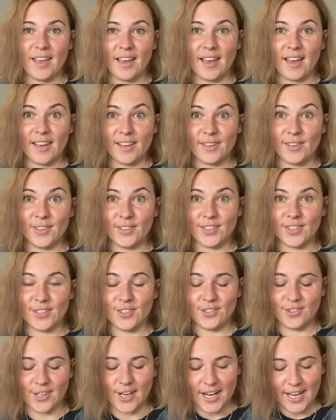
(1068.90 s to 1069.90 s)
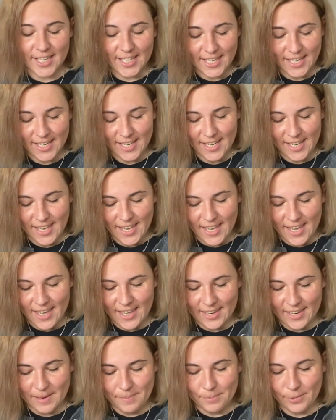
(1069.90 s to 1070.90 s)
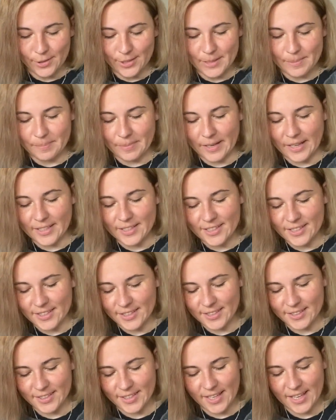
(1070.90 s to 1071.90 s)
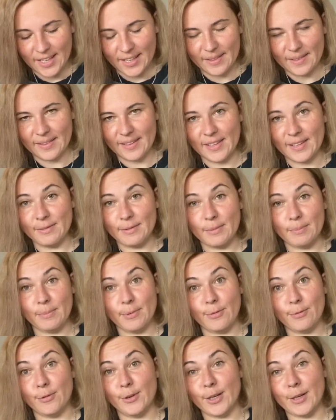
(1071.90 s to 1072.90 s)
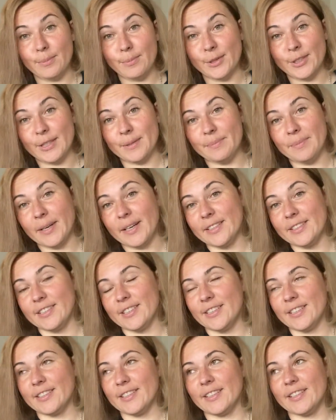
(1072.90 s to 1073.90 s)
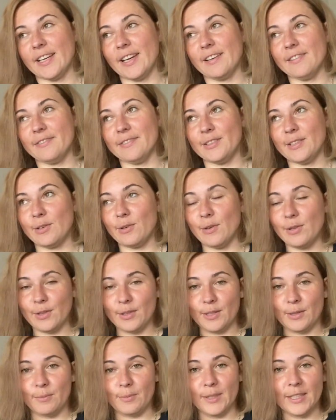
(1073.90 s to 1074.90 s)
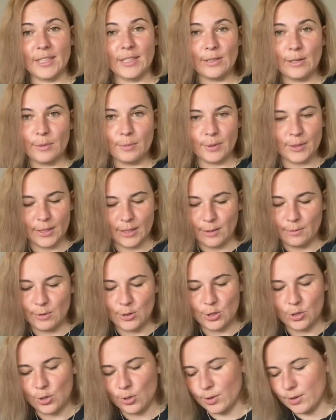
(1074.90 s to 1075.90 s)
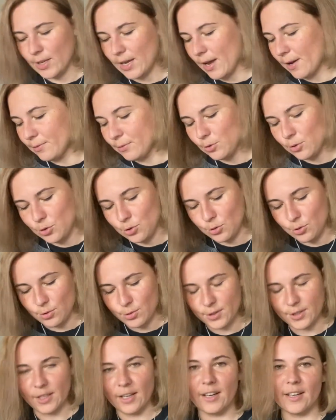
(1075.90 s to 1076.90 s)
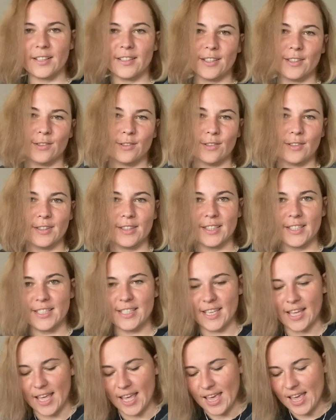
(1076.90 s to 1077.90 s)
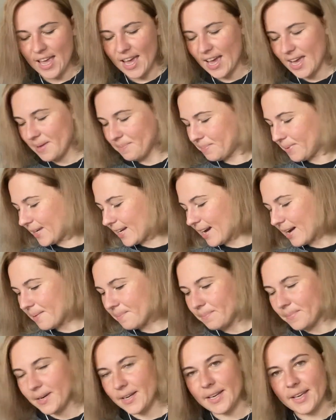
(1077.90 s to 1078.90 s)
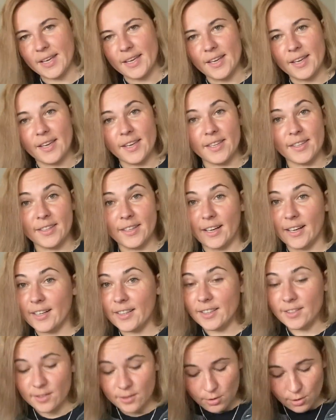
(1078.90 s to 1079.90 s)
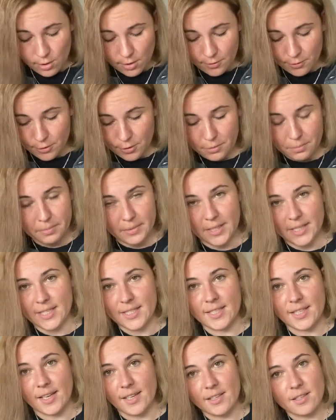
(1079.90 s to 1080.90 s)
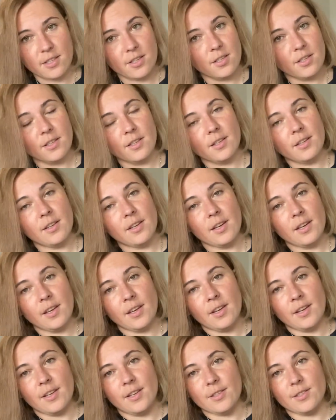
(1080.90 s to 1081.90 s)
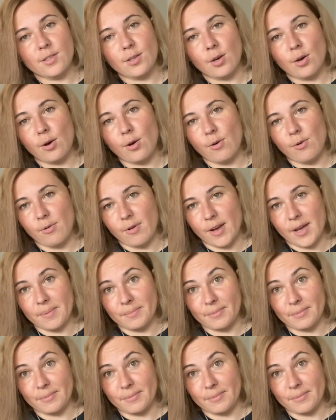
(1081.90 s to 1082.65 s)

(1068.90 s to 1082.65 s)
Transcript: I'm gonna try. And I bought a pattern, and even before I bought the pattern, after all the video what he was showing how to choose yarn and all this, I pick up a yarn all from my stash. So I'm